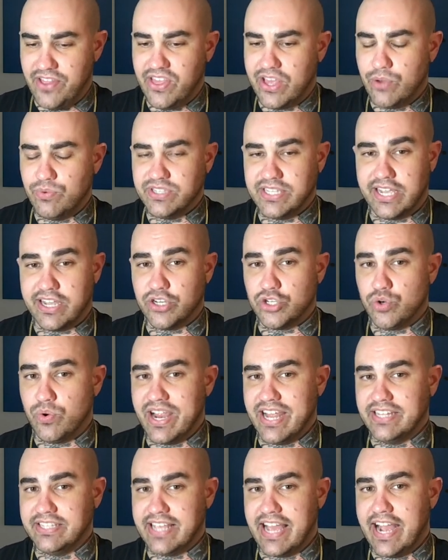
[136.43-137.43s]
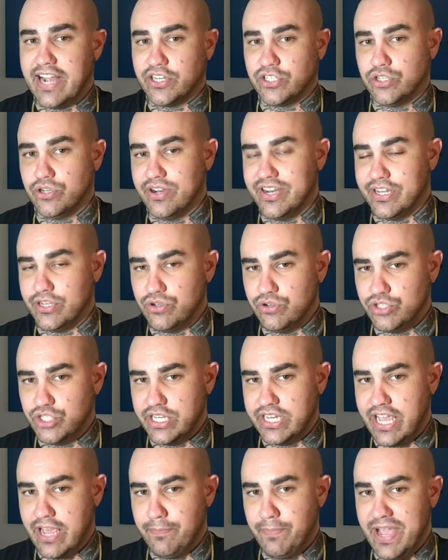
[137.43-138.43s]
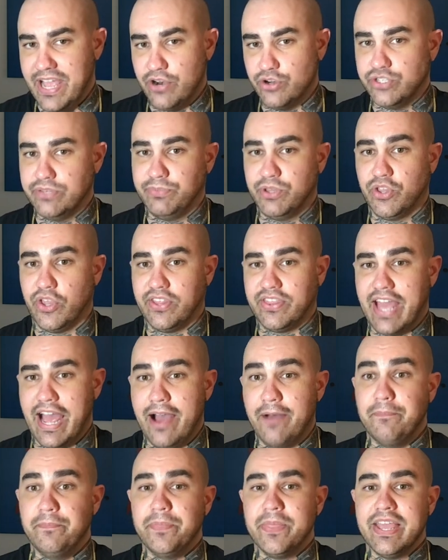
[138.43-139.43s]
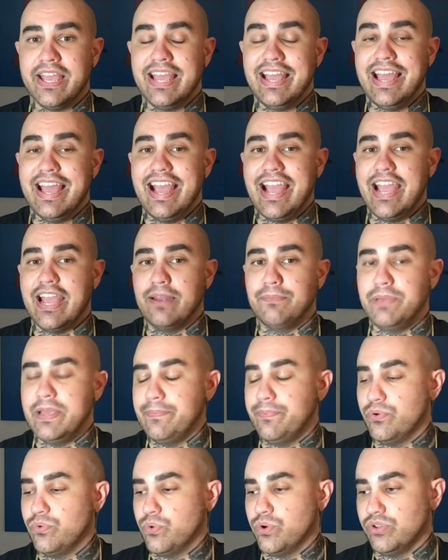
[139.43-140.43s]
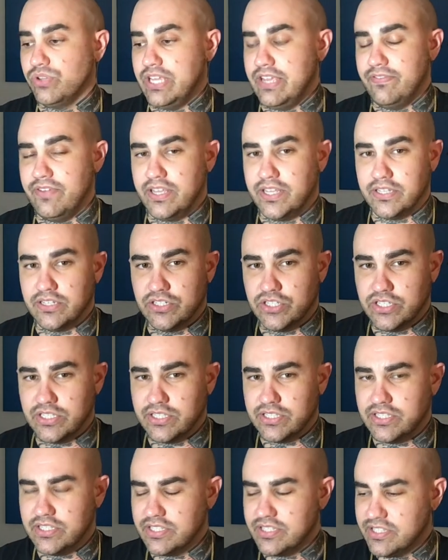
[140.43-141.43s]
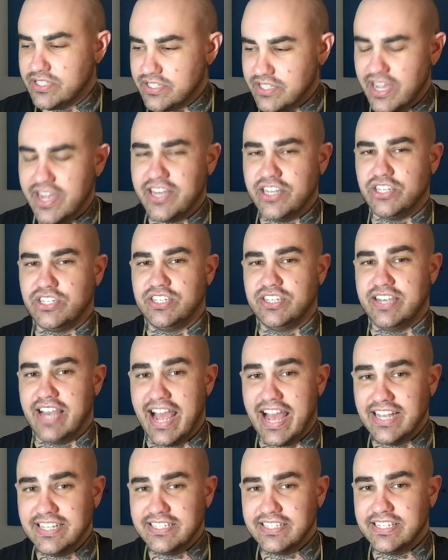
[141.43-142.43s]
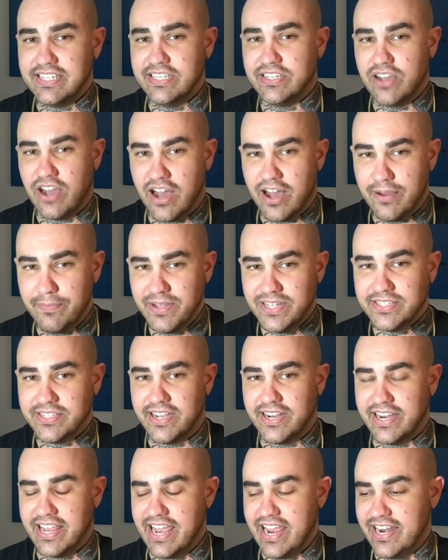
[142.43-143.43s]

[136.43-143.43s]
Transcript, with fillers: I think it was like a trans actor in a Gucci campaign or something like that and people were leaving just such nasty comments on it.